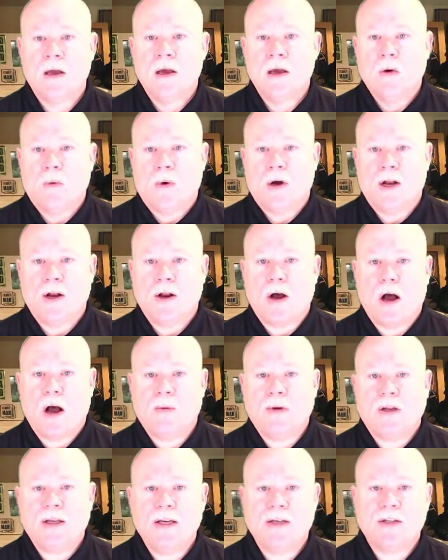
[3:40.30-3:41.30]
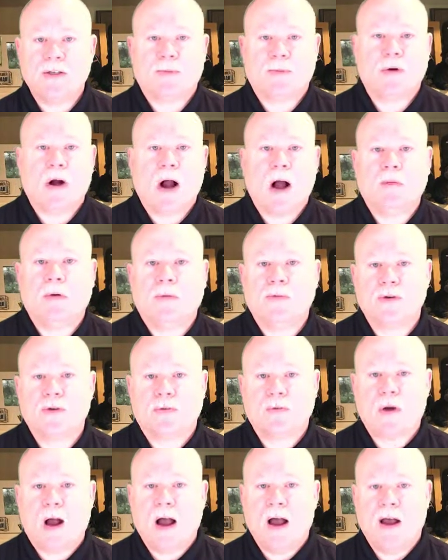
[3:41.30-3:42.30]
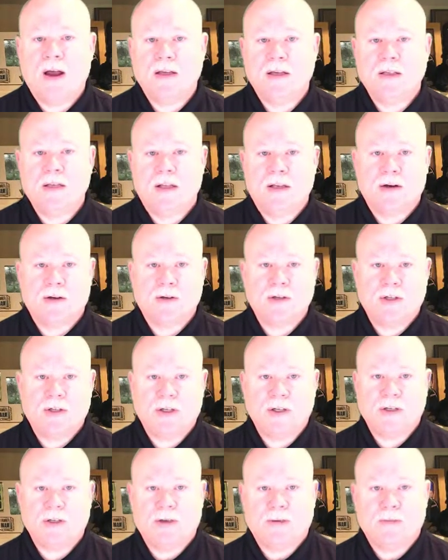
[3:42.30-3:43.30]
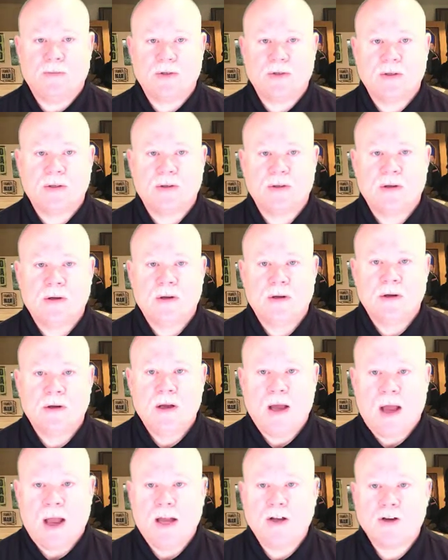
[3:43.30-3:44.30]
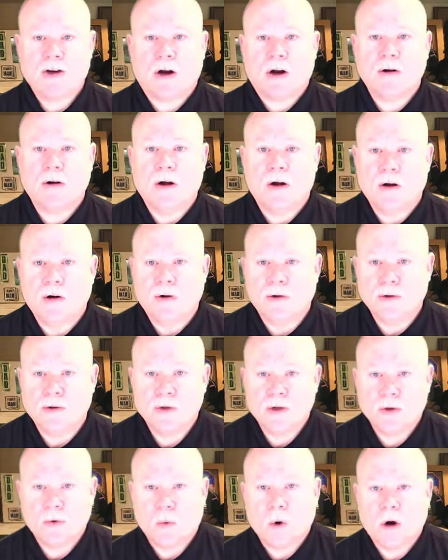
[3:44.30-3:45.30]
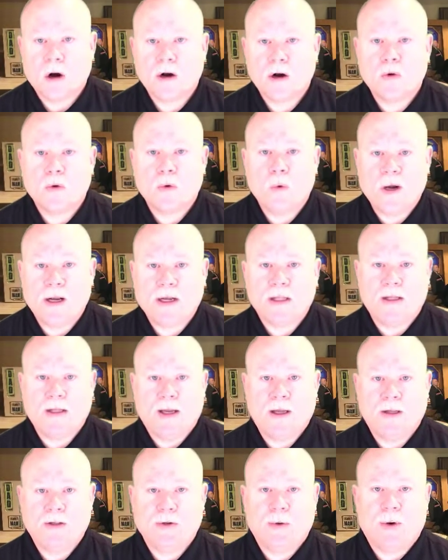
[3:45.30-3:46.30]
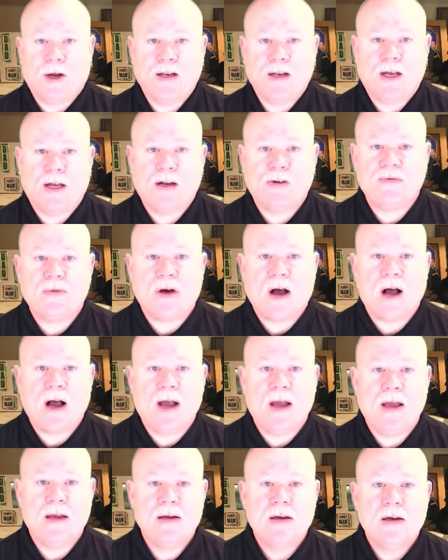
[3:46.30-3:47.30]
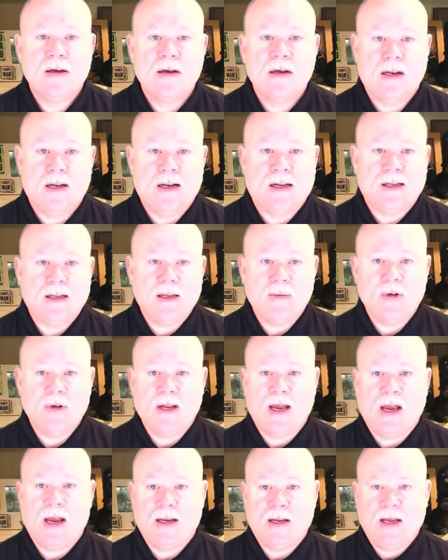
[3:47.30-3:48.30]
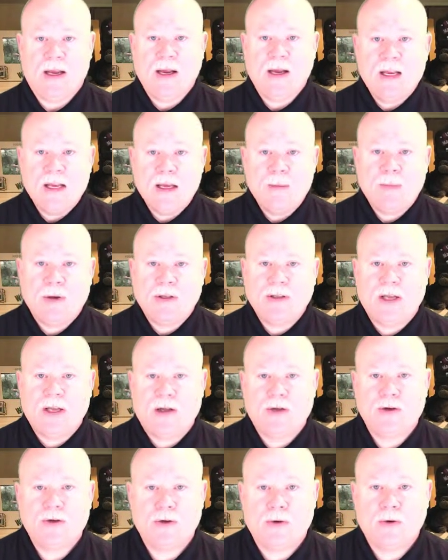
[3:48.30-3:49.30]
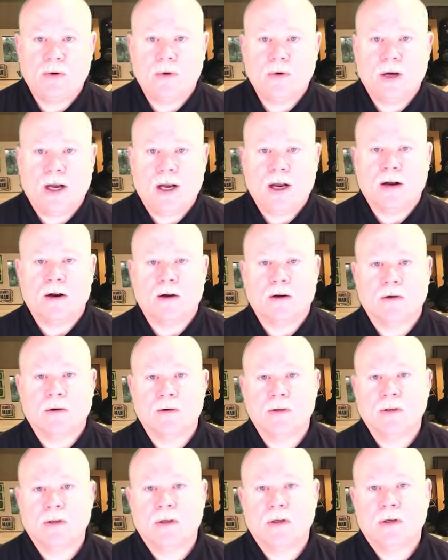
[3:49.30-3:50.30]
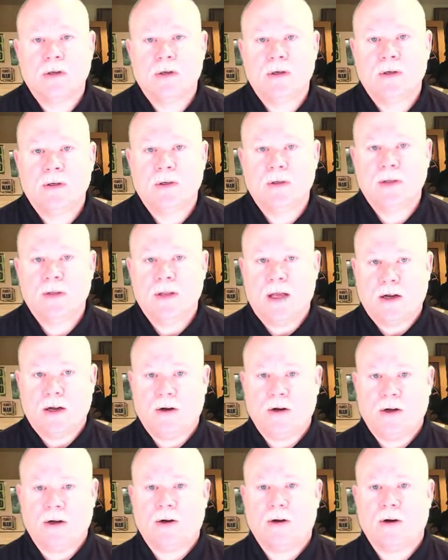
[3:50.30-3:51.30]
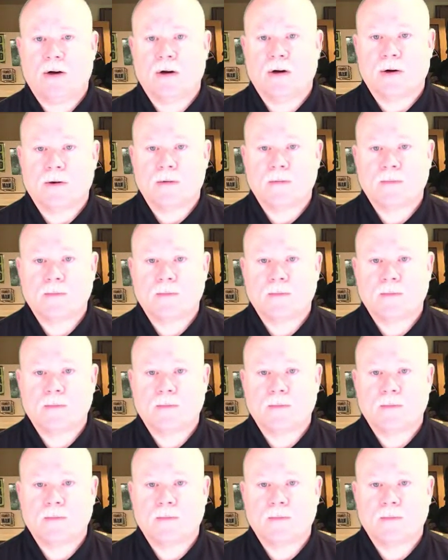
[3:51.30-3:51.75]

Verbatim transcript: When anomalies and problems arise in their systems, HROs work quickly to identify and eliminate any potential errors that could occur.